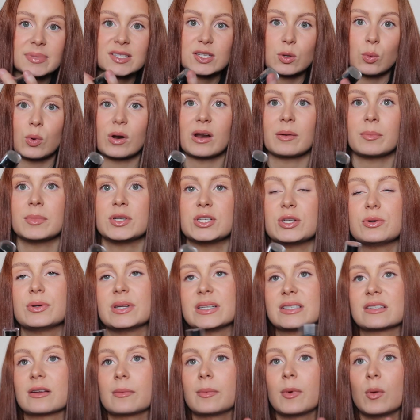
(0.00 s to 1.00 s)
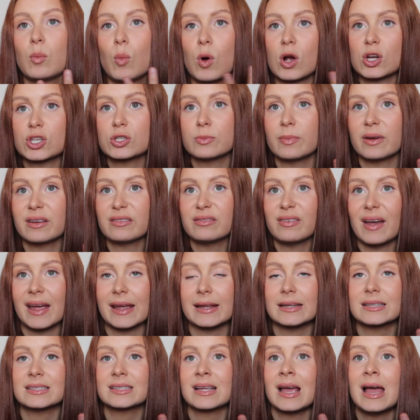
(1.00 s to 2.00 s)
So what I've been doing is I've been washing my
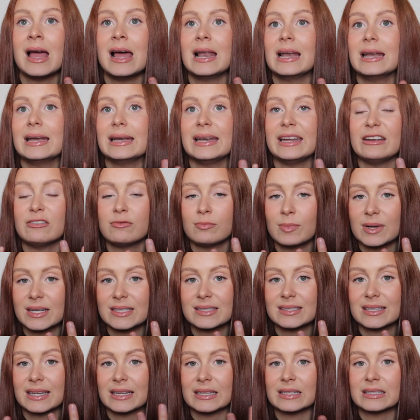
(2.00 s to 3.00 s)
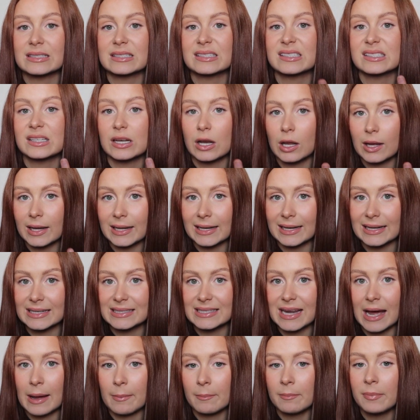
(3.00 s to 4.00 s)
face, leaving my skin skin slightly
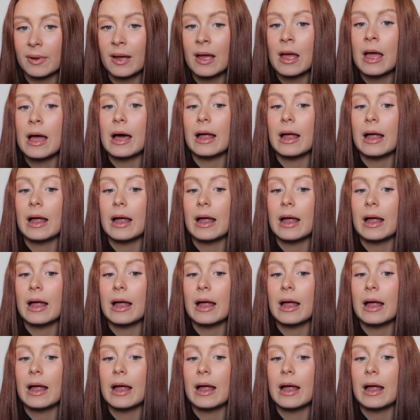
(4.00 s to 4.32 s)
damp,